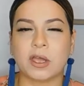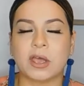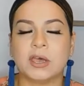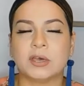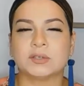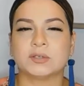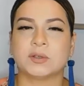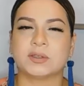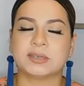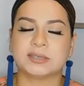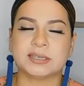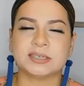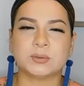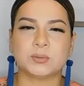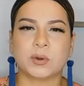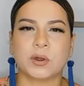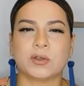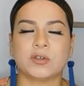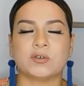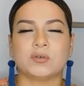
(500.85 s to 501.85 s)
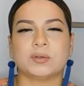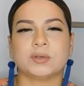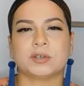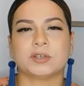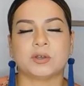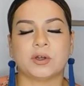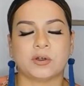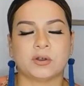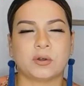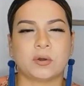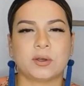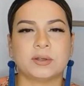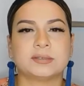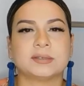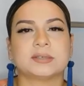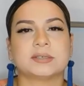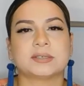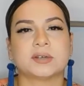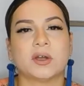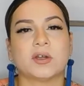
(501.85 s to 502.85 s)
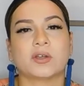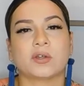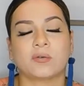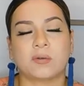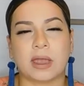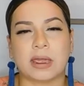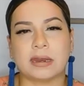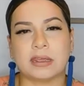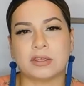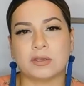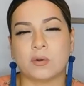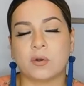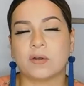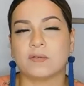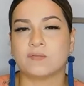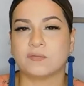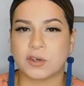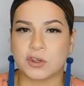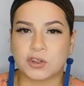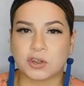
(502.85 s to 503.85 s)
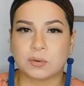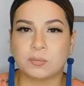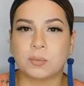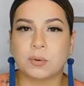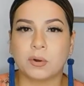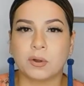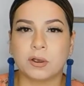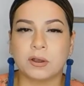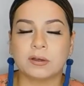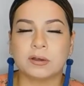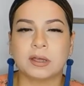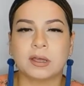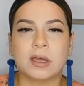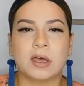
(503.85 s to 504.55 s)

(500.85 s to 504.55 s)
So this is where you're going to start creating your vision board